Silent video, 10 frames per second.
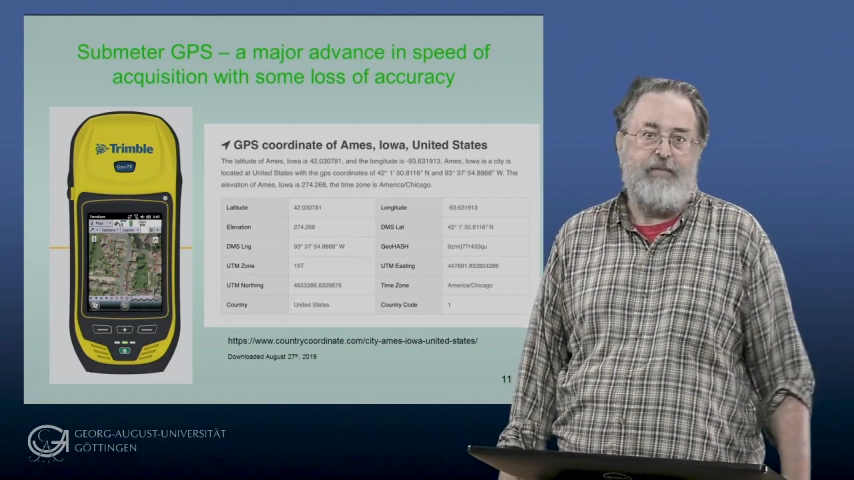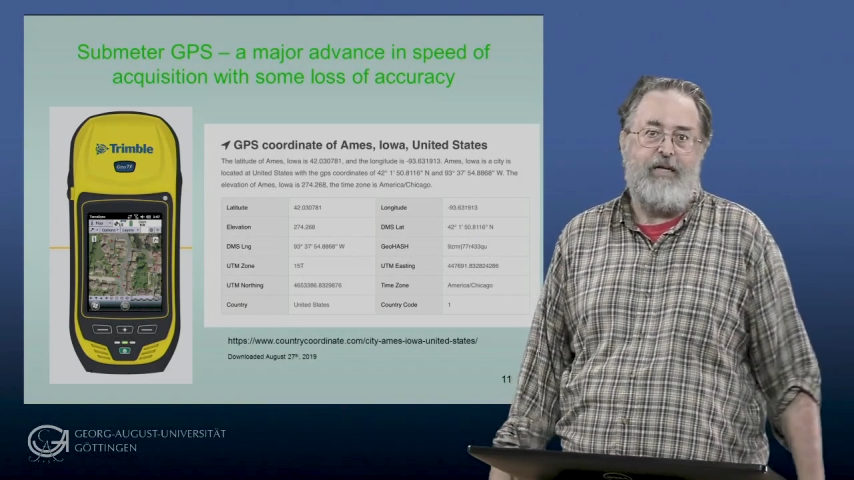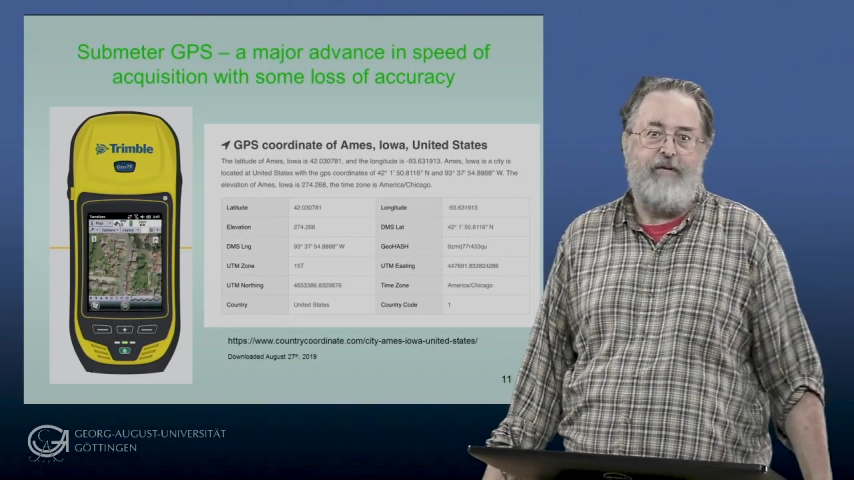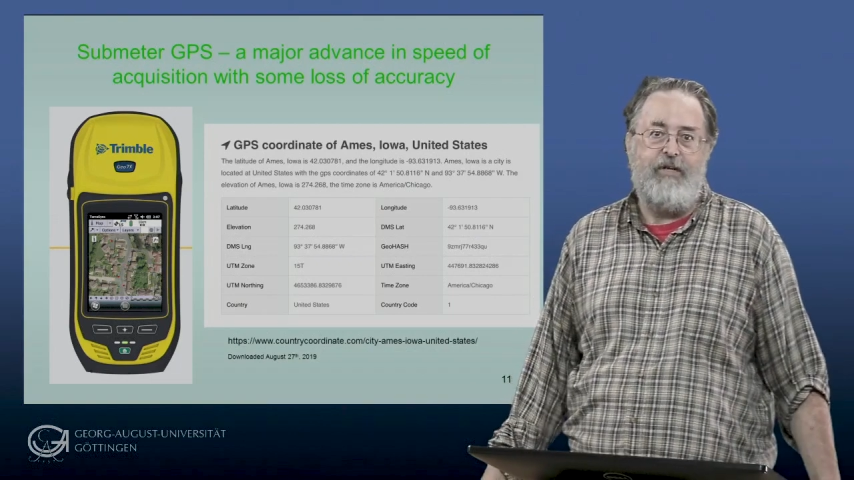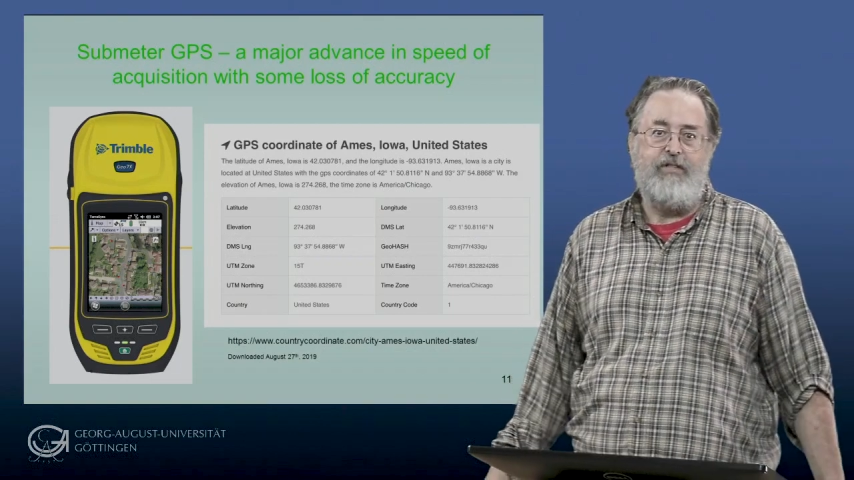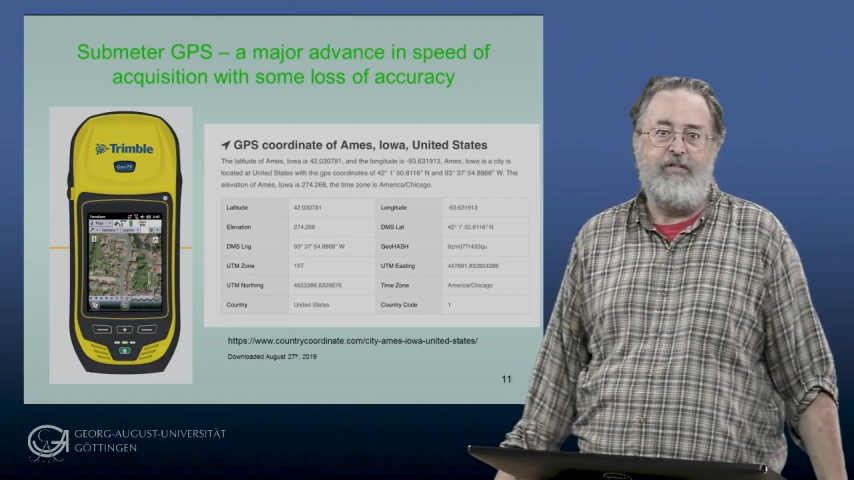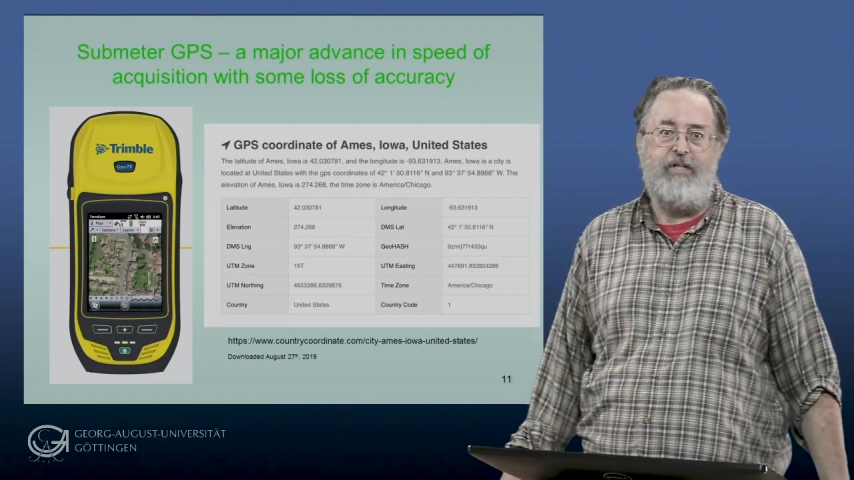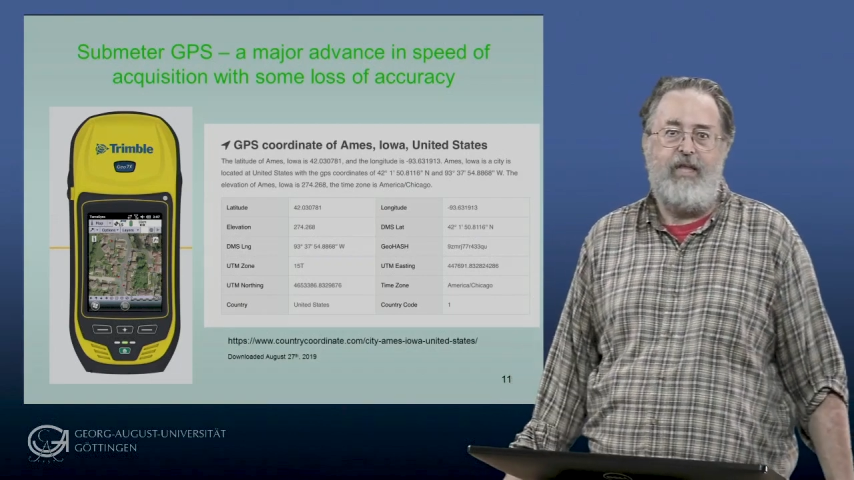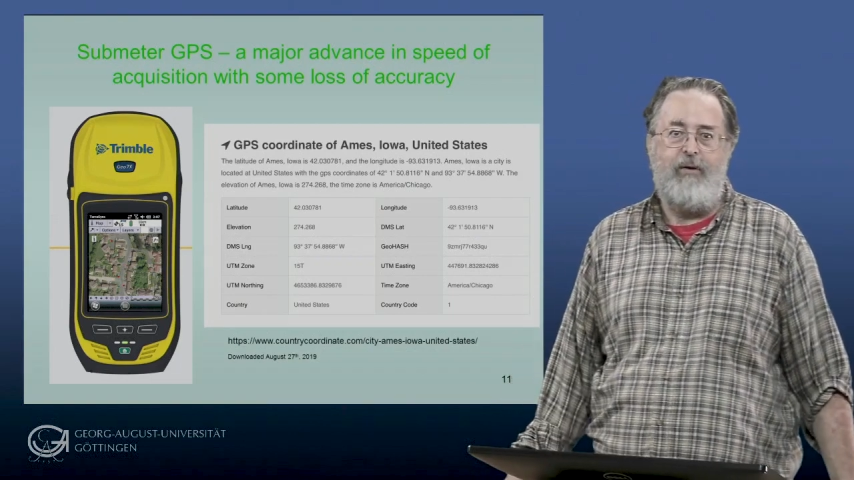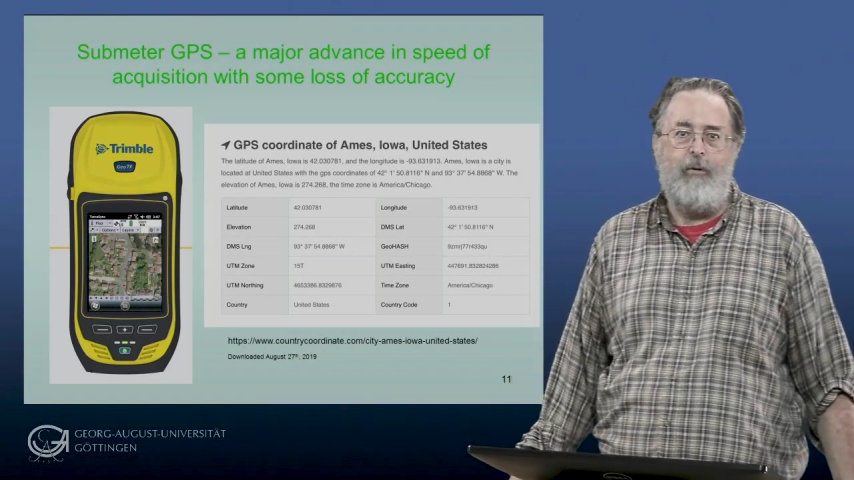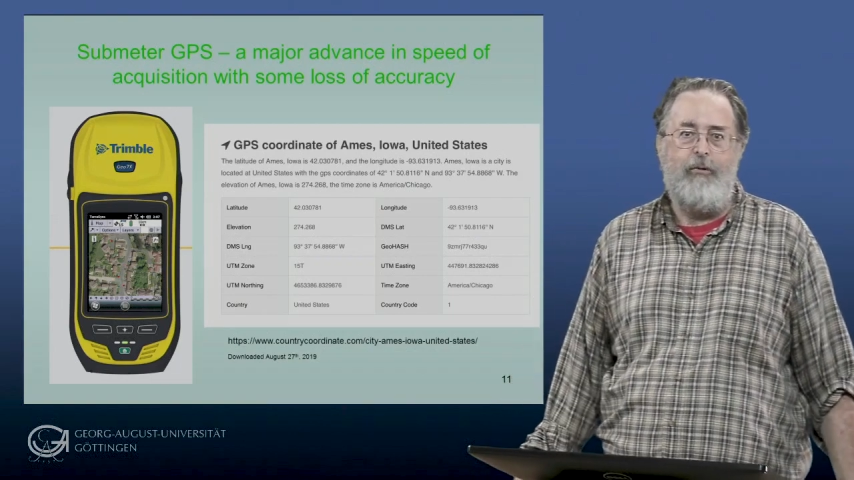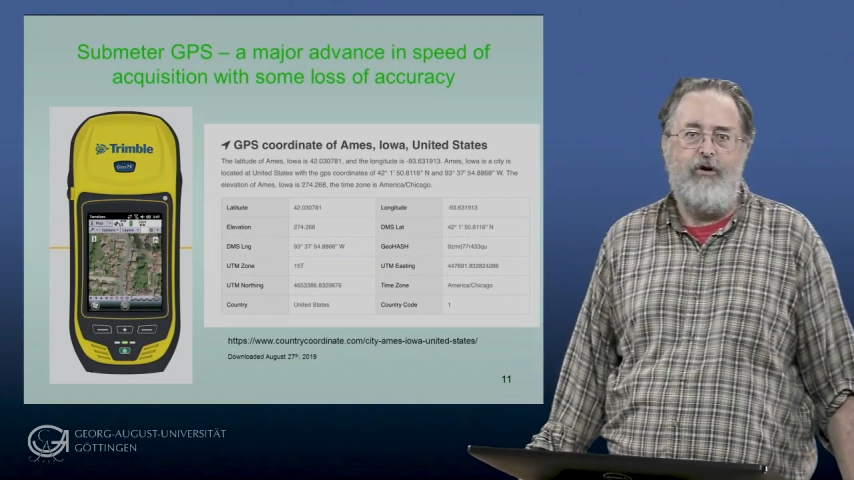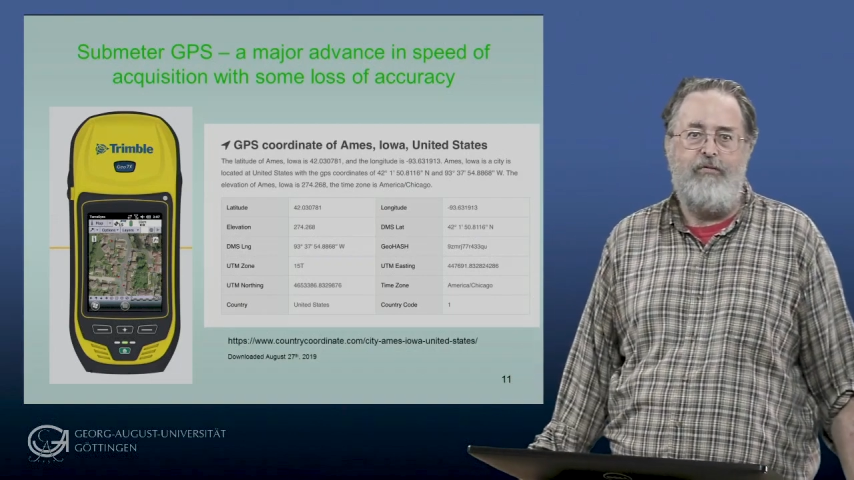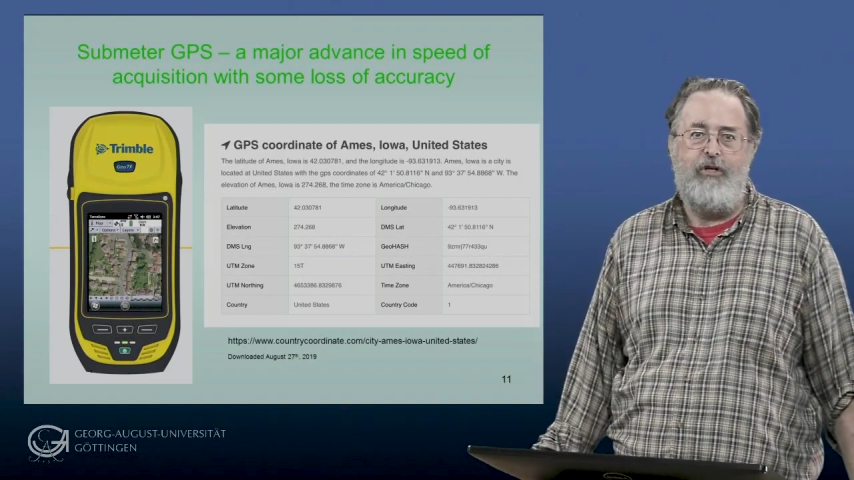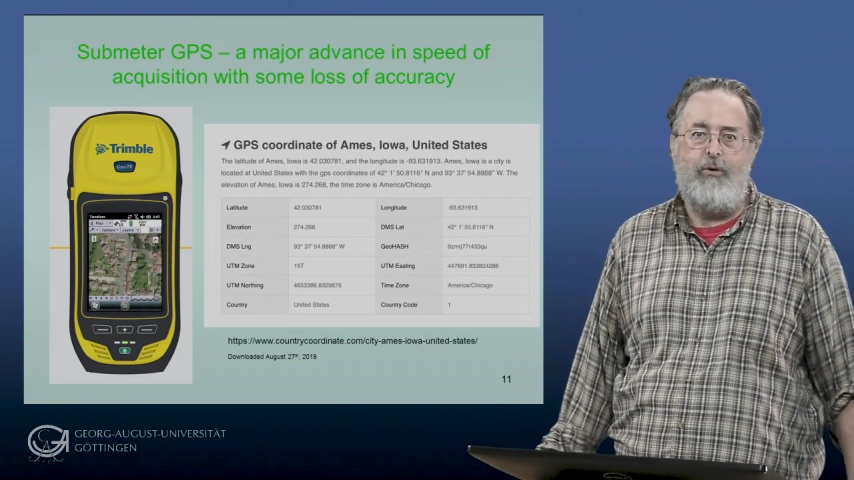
Eventually, they removed the